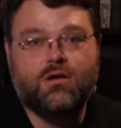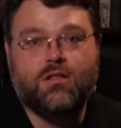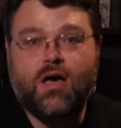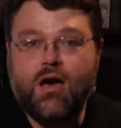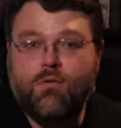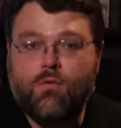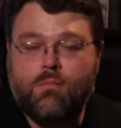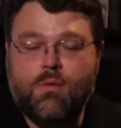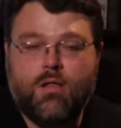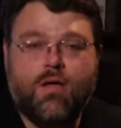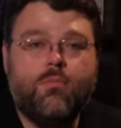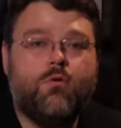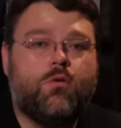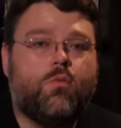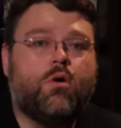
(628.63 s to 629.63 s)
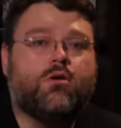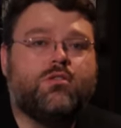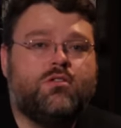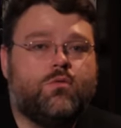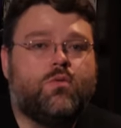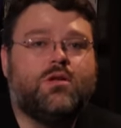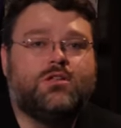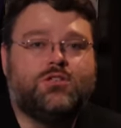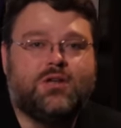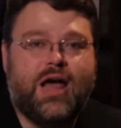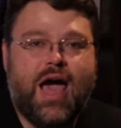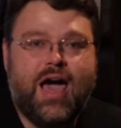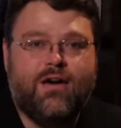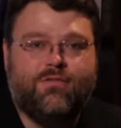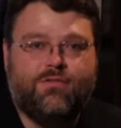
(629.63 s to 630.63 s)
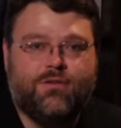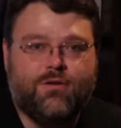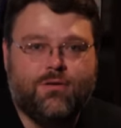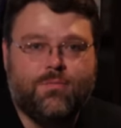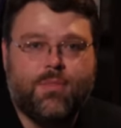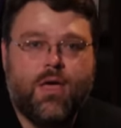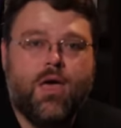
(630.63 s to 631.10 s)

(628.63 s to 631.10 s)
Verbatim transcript: a lot more work than you really should have to,